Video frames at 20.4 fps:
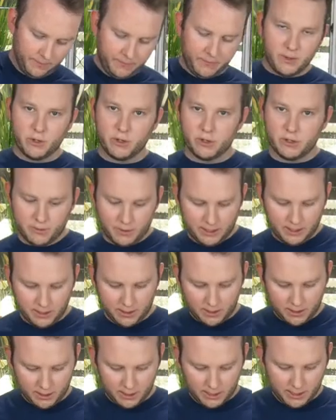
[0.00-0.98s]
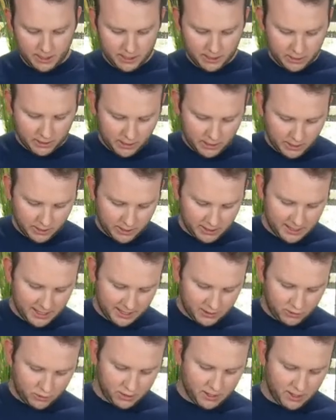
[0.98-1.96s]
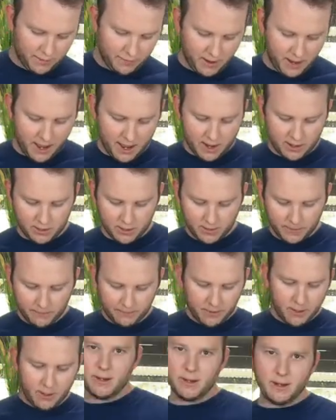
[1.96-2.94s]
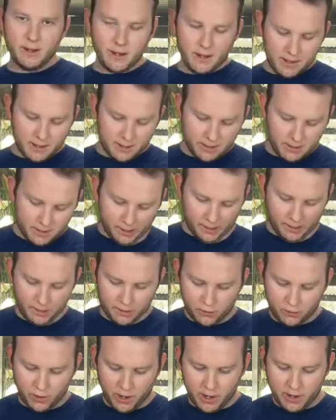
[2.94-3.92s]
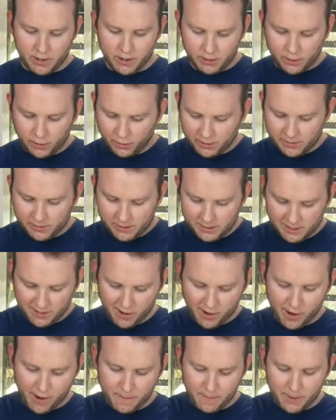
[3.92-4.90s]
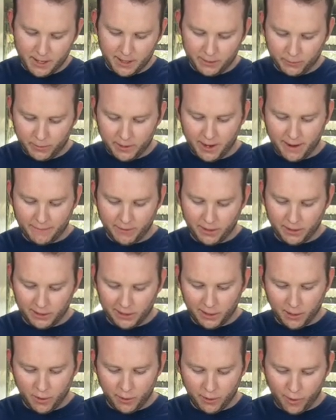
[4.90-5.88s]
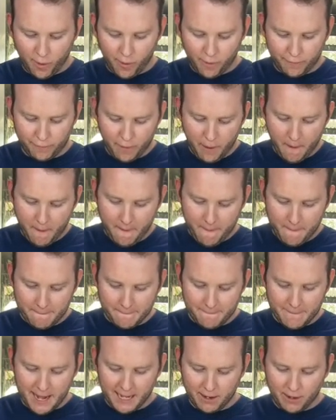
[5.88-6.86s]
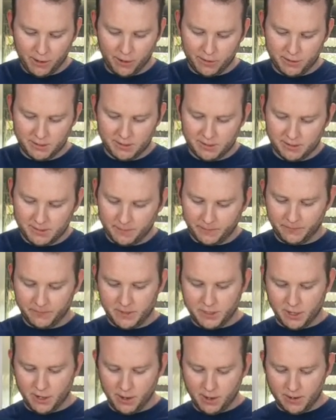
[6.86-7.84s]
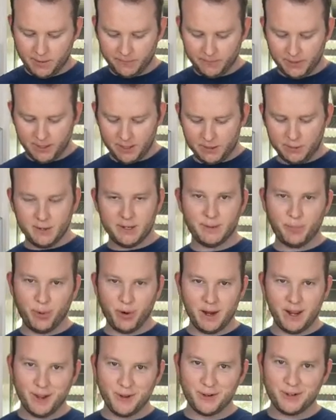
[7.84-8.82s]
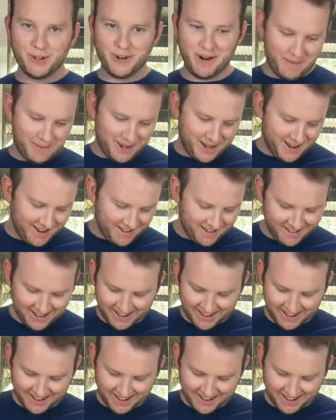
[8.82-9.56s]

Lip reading: just so we can cut this extra stuff out. In Australia, Christmas time, we have a lot of mangoes. So it's always a pretty good time of year